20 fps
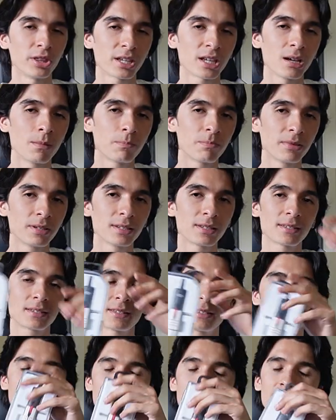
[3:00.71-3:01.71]
the
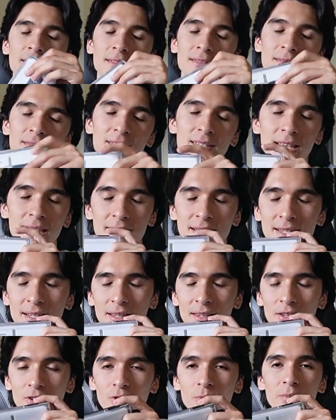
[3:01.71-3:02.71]
compass, it takes a
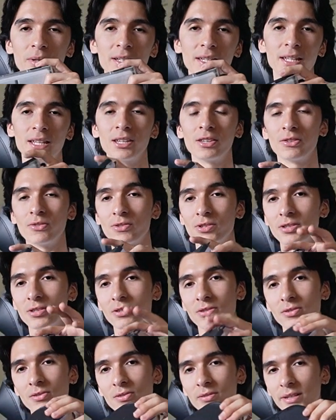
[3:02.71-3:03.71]
little bit getting used
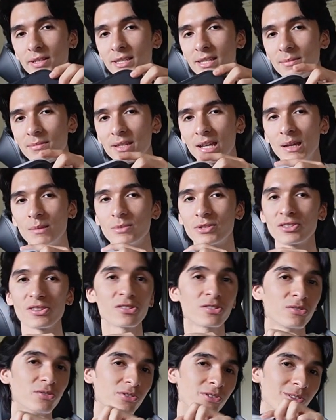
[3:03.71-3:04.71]
to, and sometimes
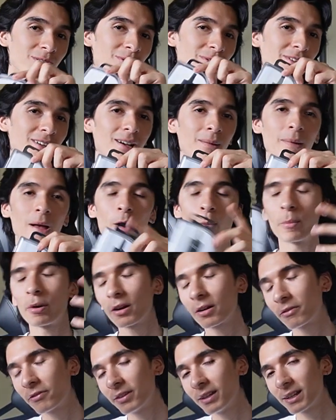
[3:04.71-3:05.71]
circles don't come out
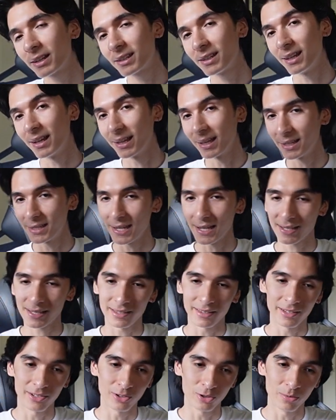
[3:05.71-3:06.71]
perfect, and it takes
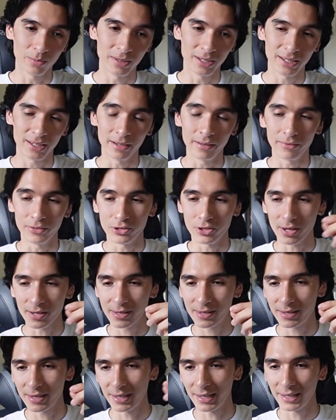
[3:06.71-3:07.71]
a little bit of
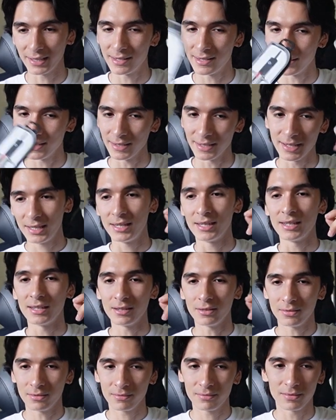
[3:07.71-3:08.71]
adjusting to
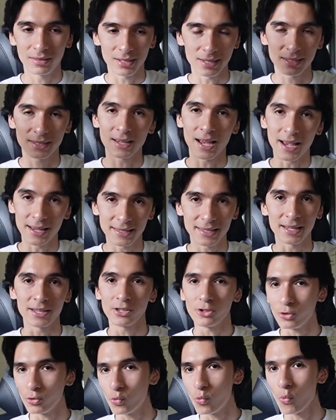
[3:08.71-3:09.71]
get the size that you